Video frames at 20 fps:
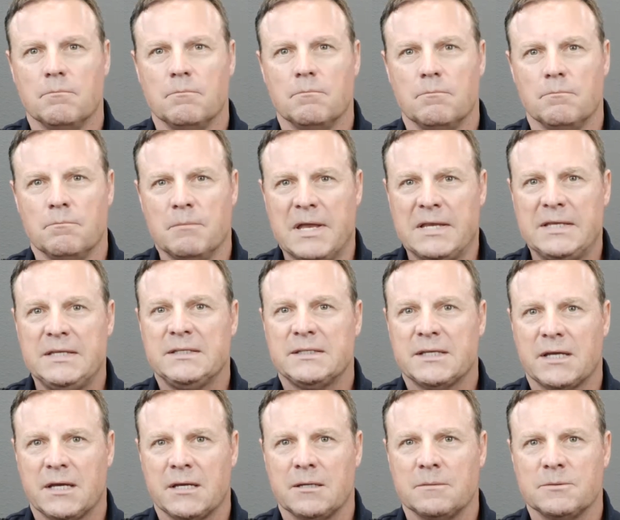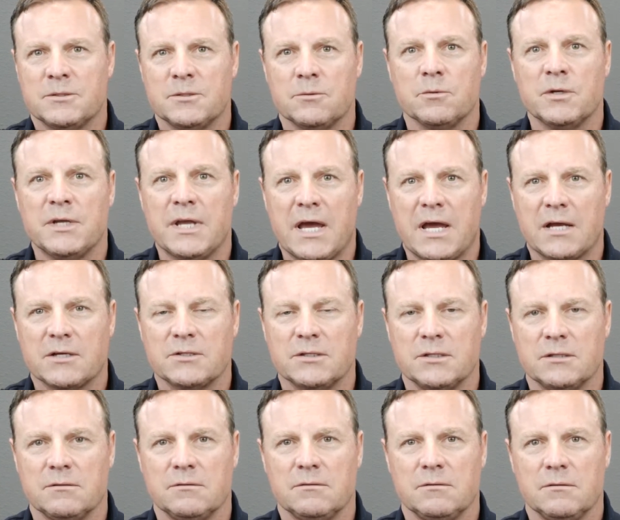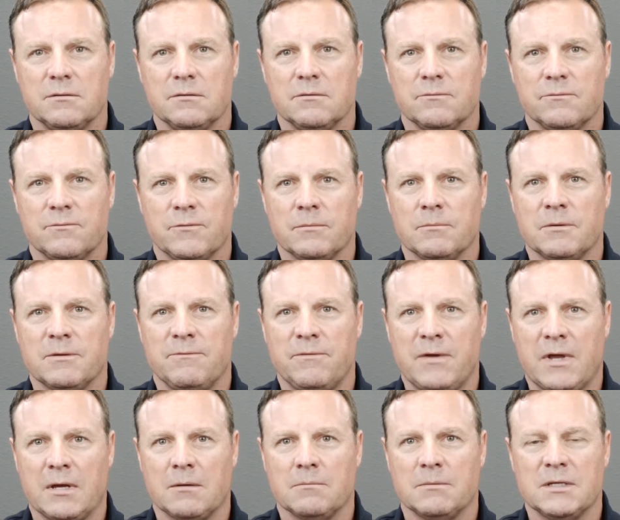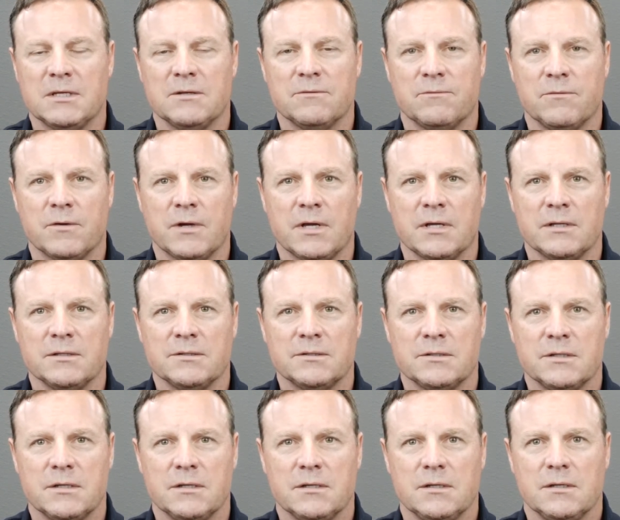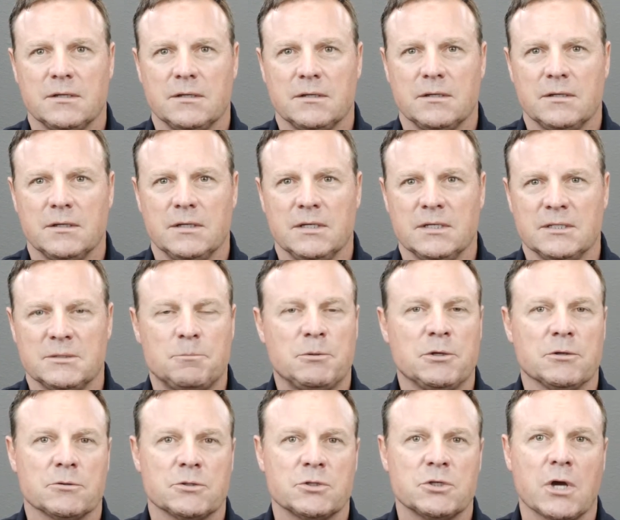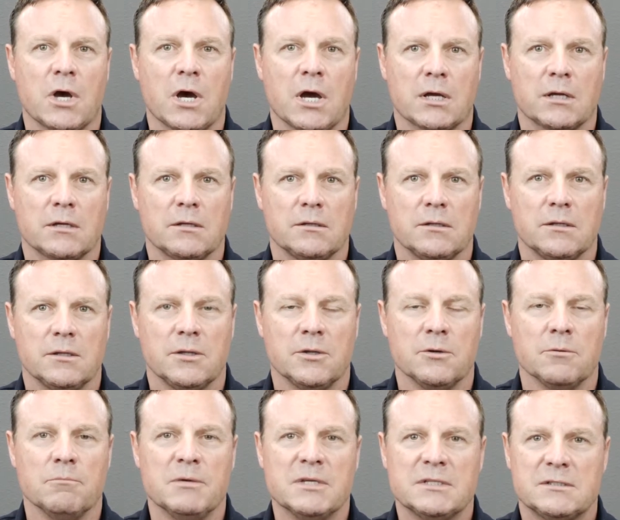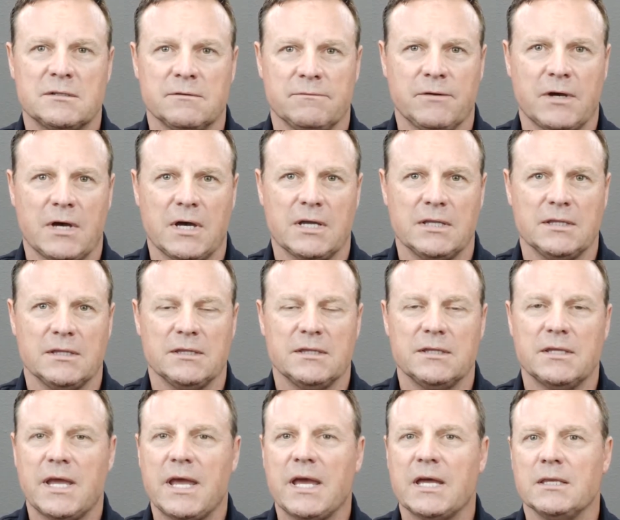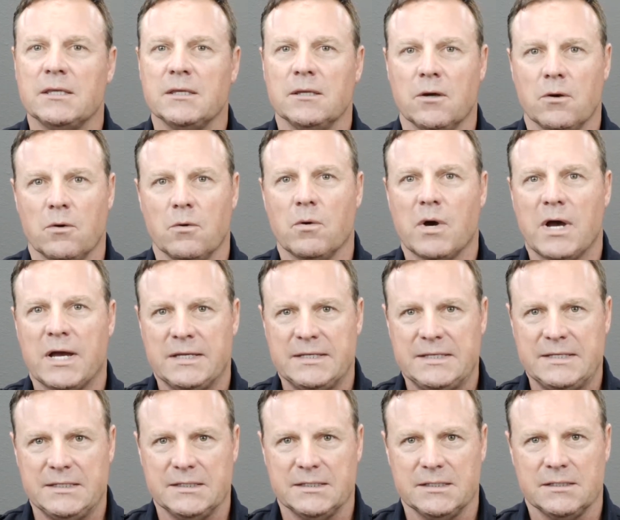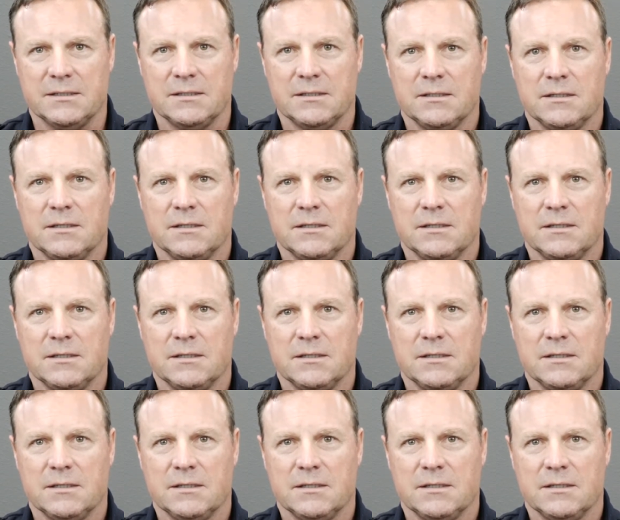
Many times the reaction from the family and friends is pure shock. They're mystified. They had no idea.